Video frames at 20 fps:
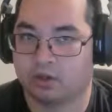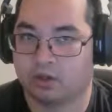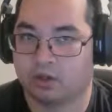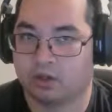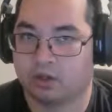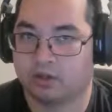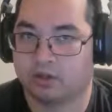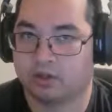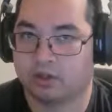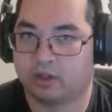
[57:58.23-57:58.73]

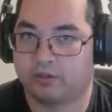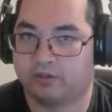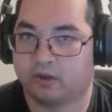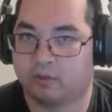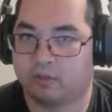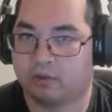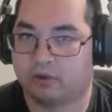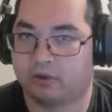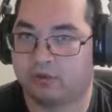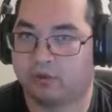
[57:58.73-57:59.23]

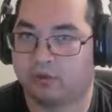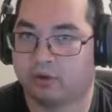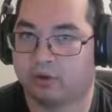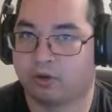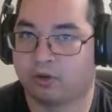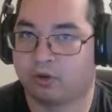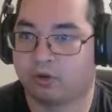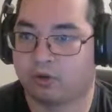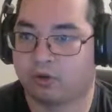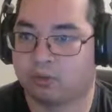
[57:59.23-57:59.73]
Tifa before the
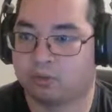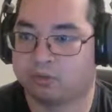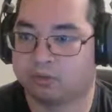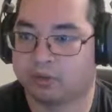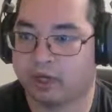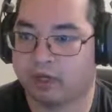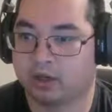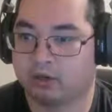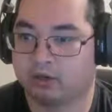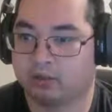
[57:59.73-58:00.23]
whole
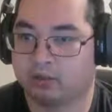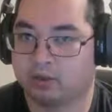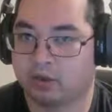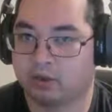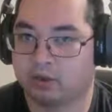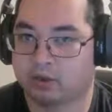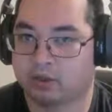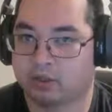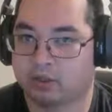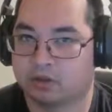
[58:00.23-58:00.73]
plate
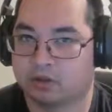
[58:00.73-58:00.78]
explosion.